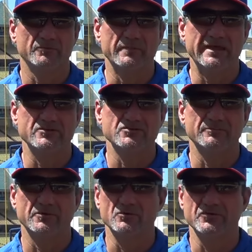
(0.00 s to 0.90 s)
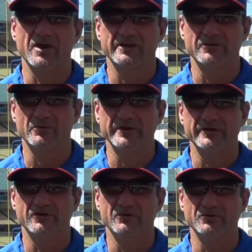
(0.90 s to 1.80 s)
Manager up there was Augie
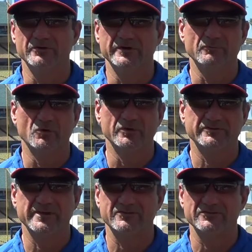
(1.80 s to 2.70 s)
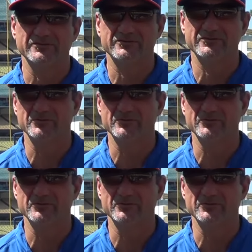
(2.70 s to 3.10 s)
Garrido, who ended up going to Texas. He